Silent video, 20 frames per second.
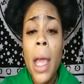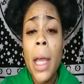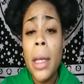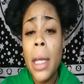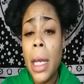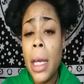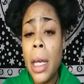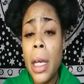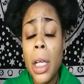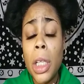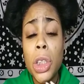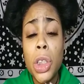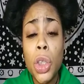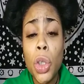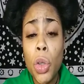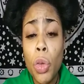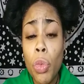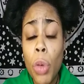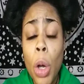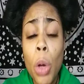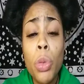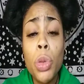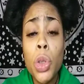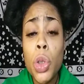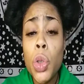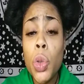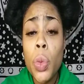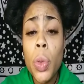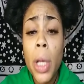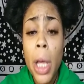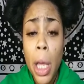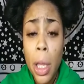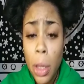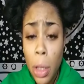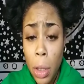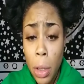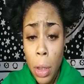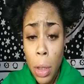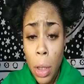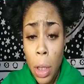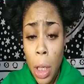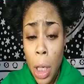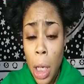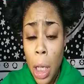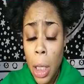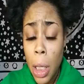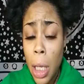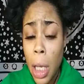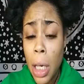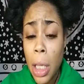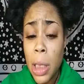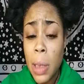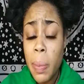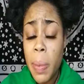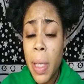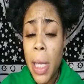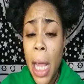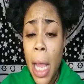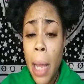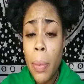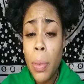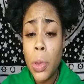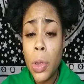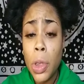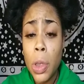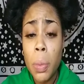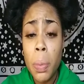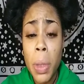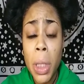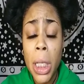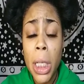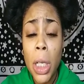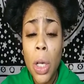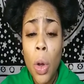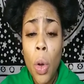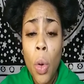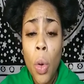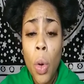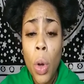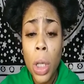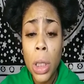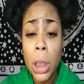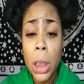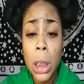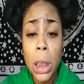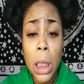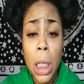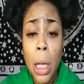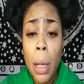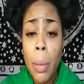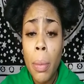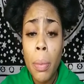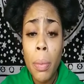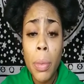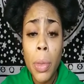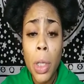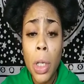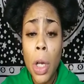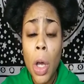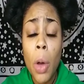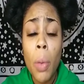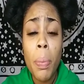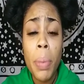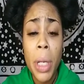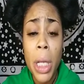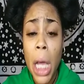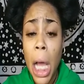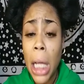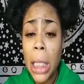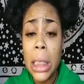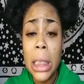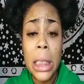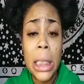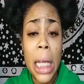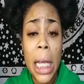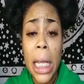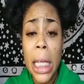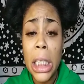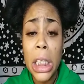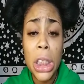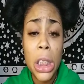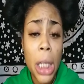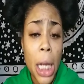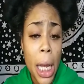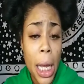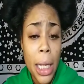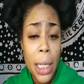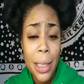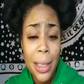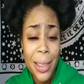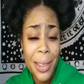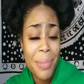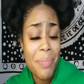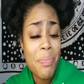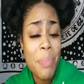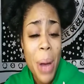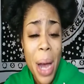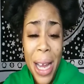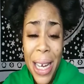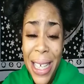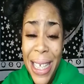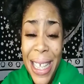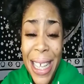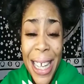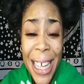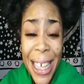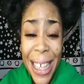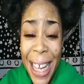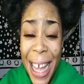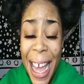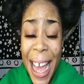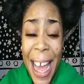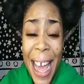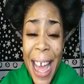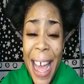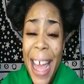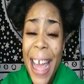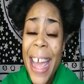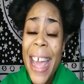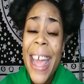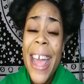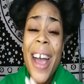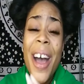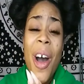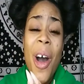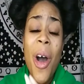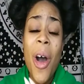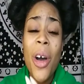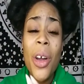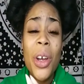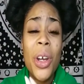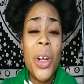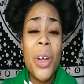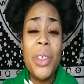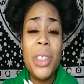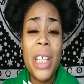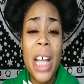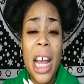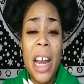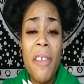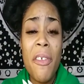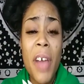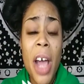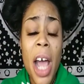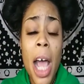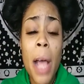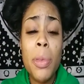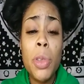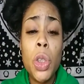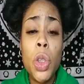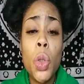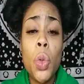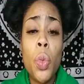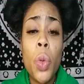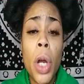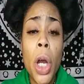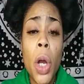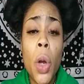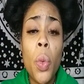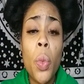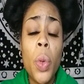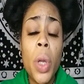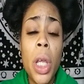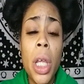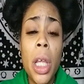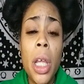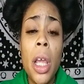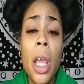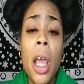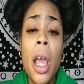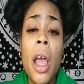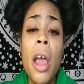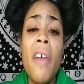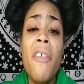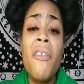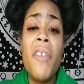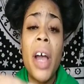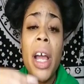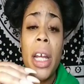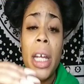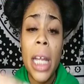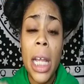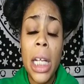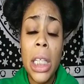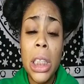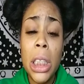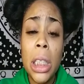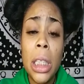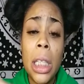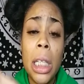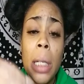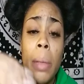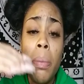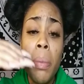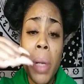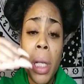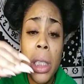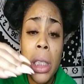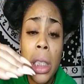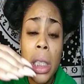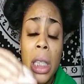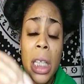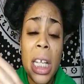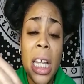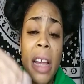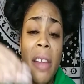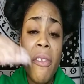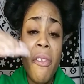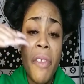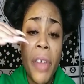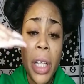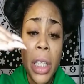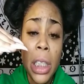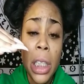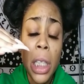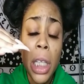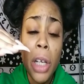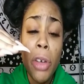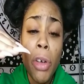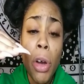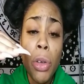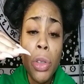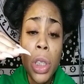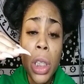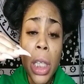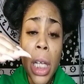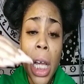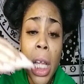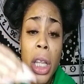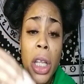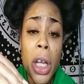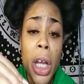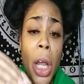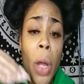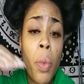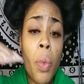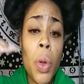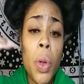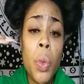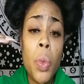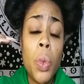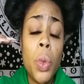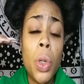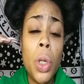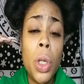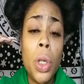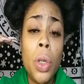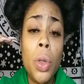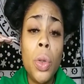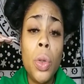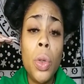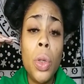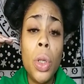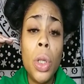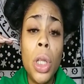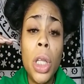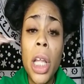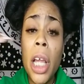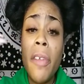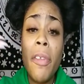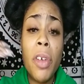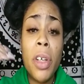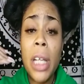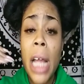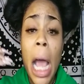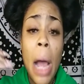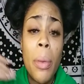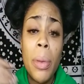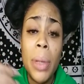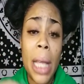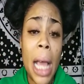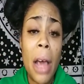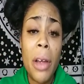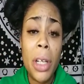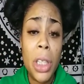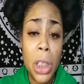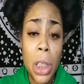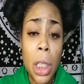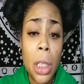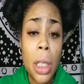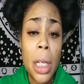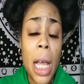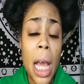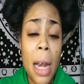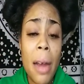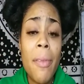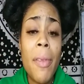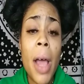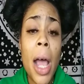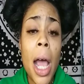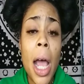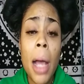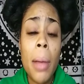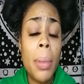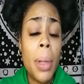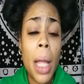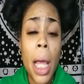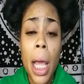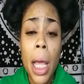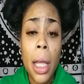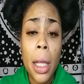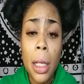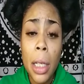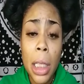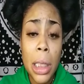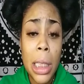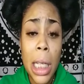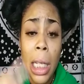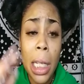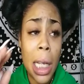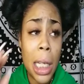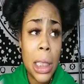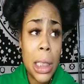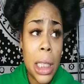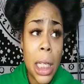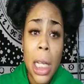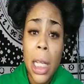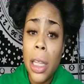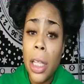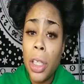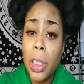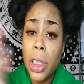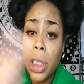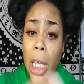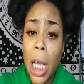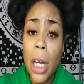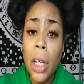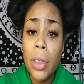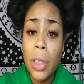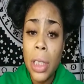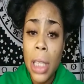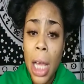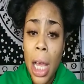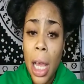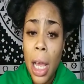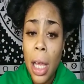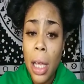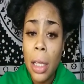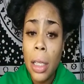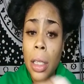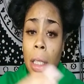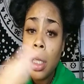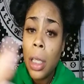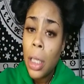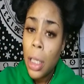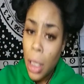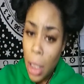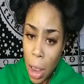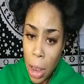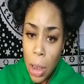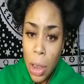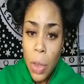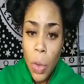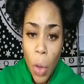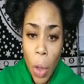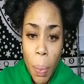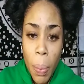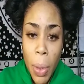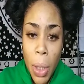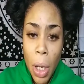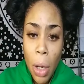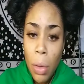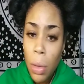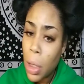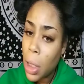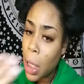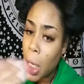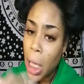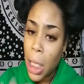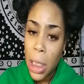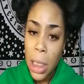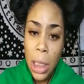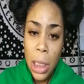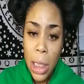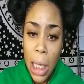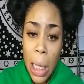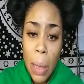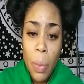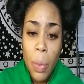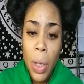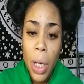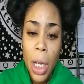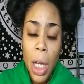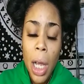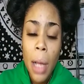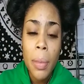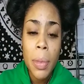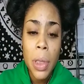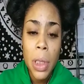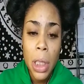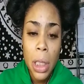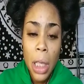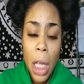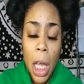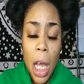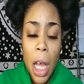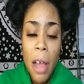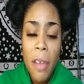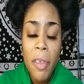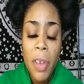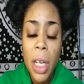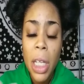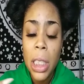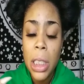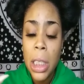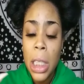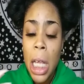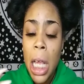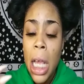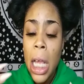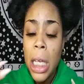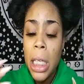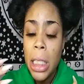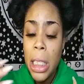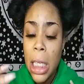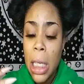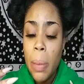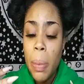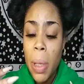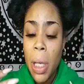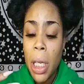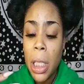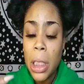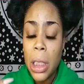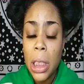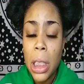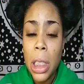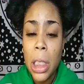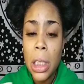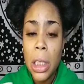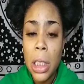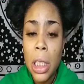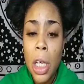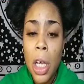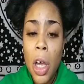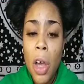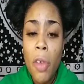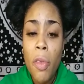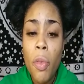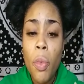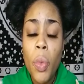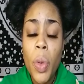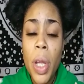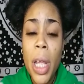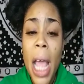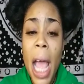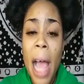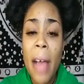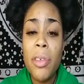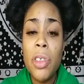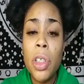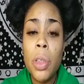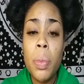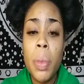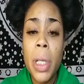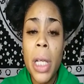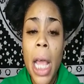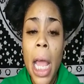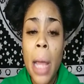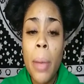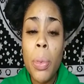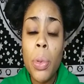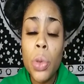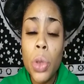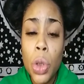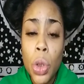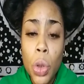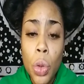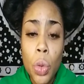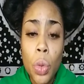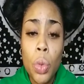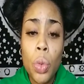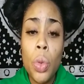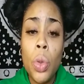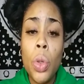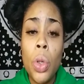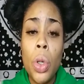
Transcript: They need us to grow together. Let us be able to be on some, Beyonce and Jay, Bonnie and Clyde, all of those kind of vibes, to where we financially, mentally, and physically grow together, and we would live or die without each other kind of vibe. Like, because like I said, their shadow side is a Scorpio. It gets deep when it comes to love, and it's deep in the sense of we have to be able to